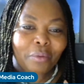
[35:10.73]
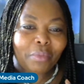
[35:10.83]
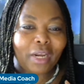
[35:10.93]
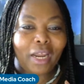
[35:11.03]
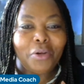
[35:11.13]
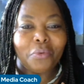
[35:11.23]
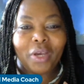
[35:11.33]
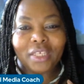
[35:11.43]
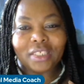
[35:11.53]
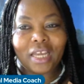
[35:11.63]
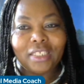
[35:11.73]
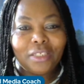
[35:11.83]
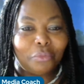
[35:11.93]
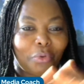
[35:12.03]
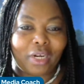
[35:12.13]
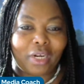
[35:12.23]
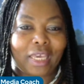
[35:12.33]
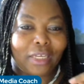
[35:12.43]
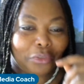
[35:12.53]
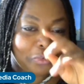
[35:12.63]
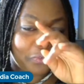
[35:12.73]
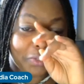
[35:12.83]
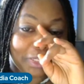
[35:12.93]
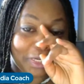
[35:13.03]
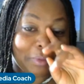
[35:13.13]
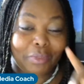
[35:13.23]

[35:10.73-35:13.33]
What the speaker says: But anyways, I did what I can do for them,